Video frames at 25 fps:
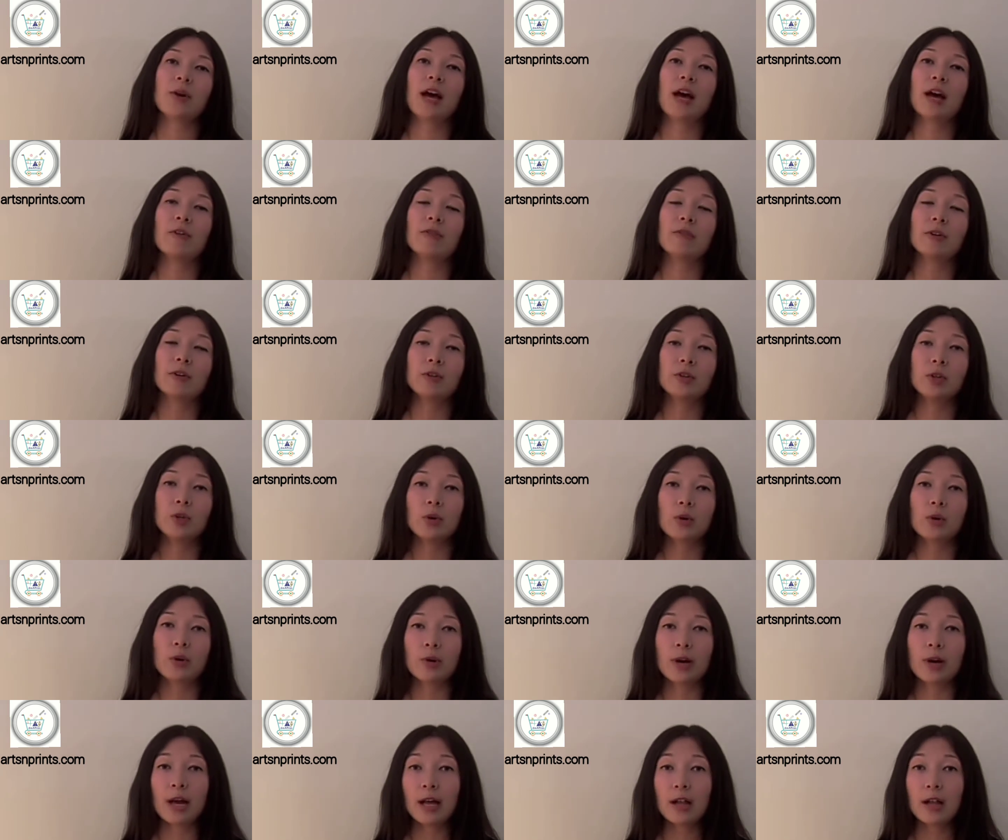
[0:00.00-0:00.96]
have our
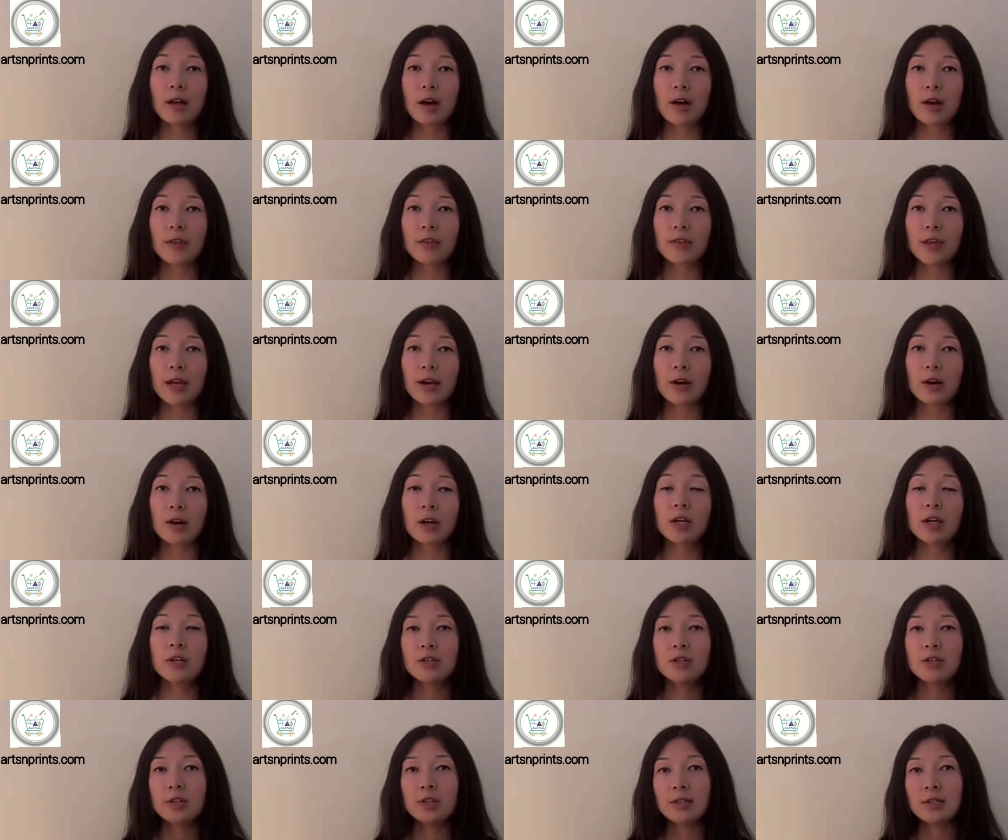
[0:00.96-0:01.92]
URL on there,
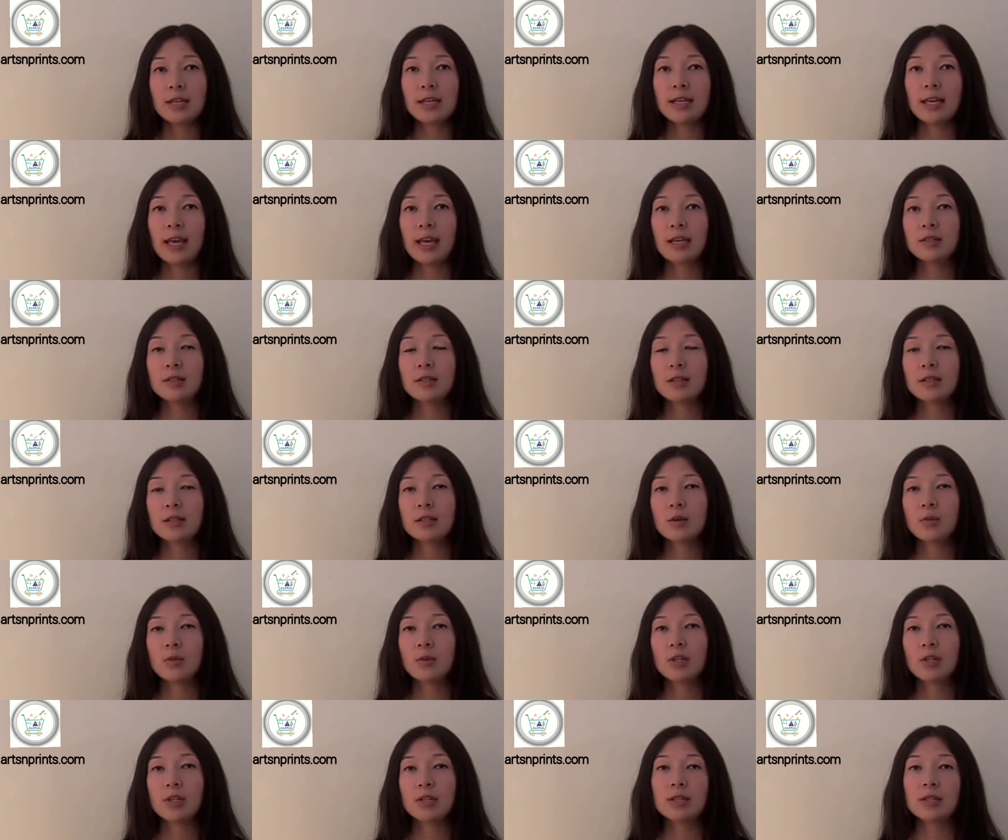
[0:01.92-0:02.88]
just in case that
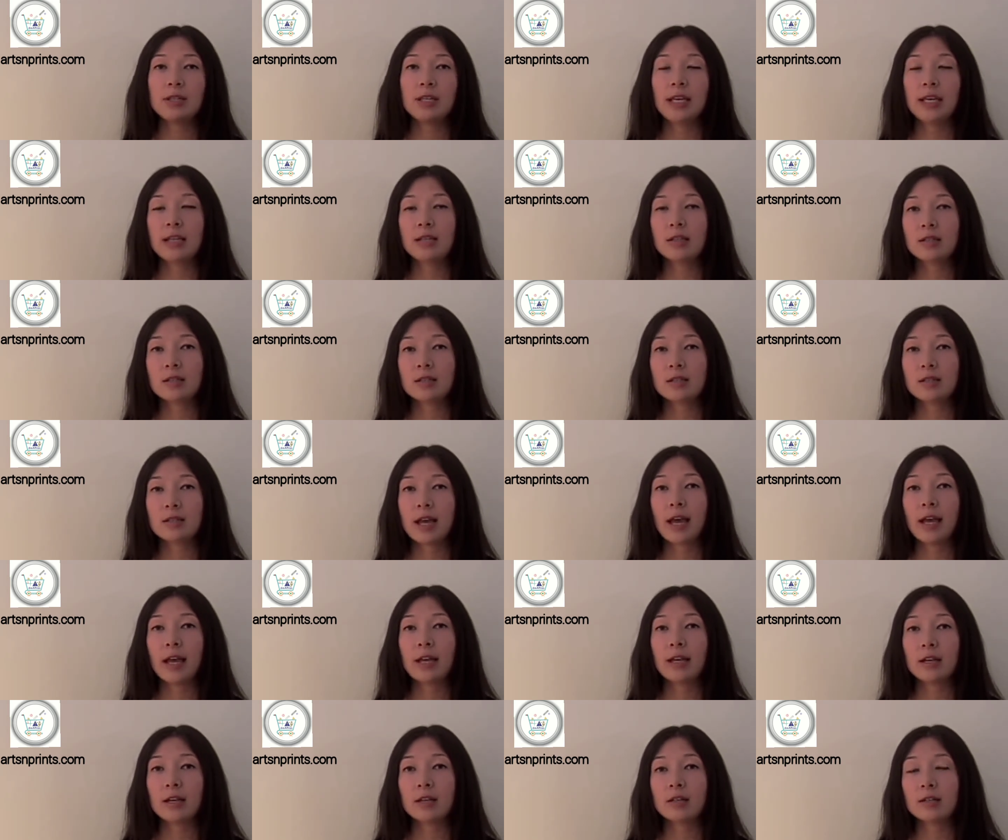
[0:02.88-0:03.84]
someone is seeing this
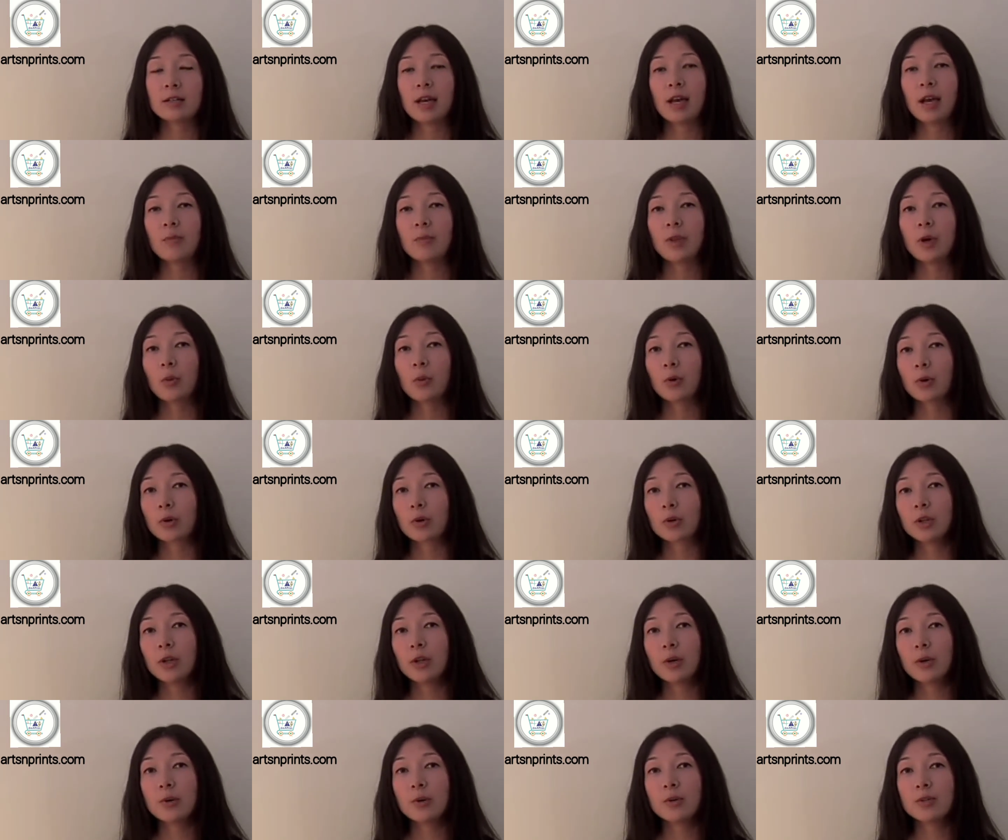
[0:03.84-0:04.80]
sign at a time that we're
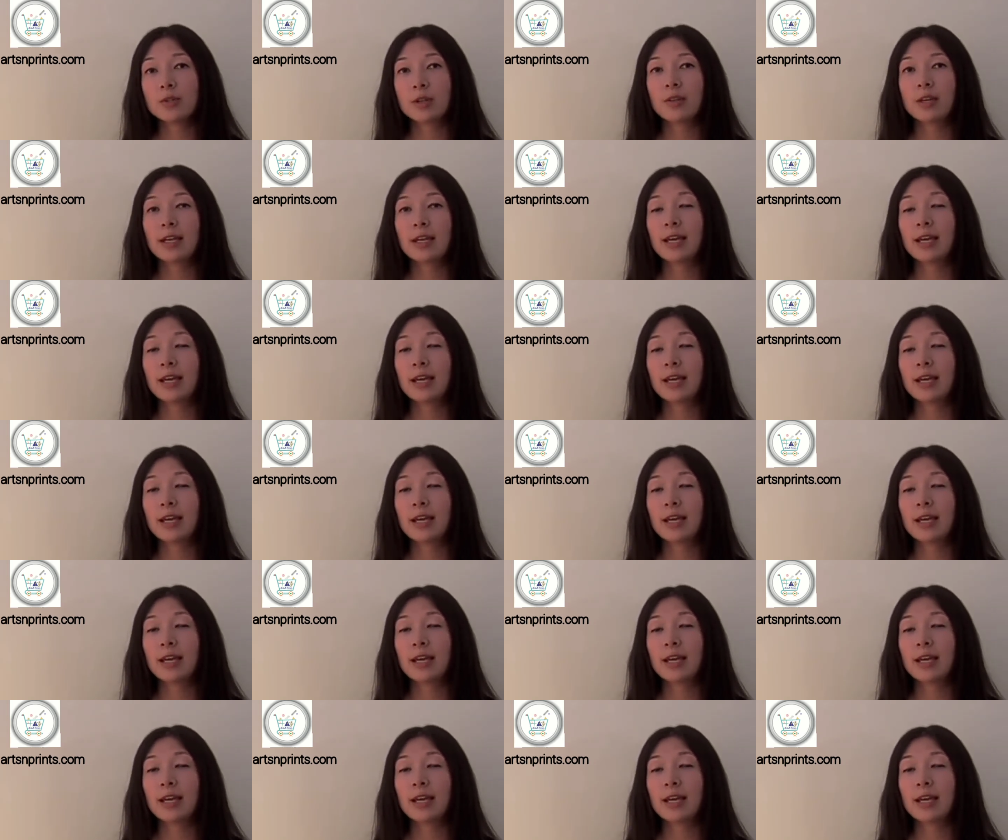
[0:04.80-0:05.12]
closed and they